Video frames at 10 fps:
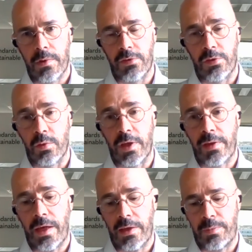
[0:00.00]
unit
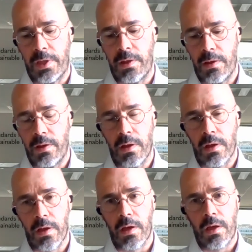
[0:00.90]
has been,
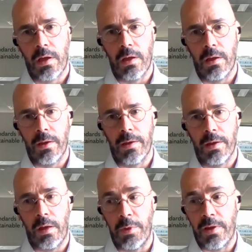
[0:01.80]

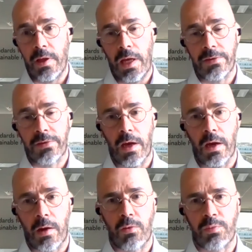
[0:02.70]
has
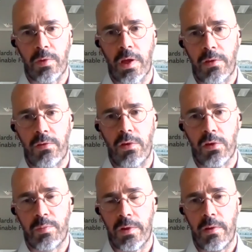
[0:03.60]
a corresponding
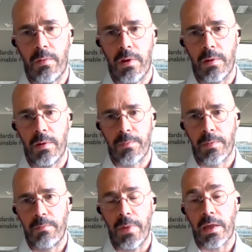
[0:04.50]
adjustment
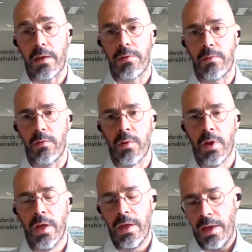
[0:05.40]
backing it,
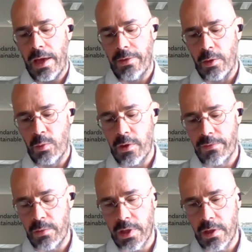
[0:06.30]
And the way of
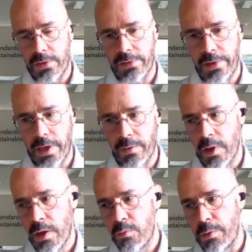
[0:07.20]
doing this is that
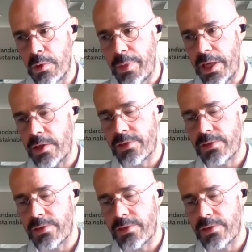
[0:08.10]
we will be